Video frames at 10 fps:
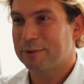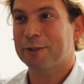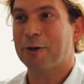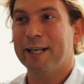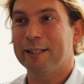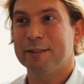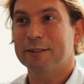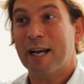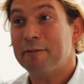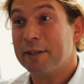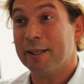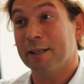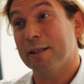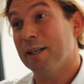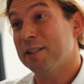trains, everything.
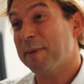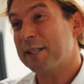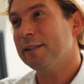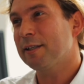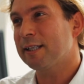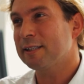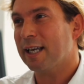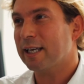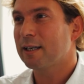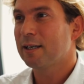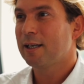And especially things like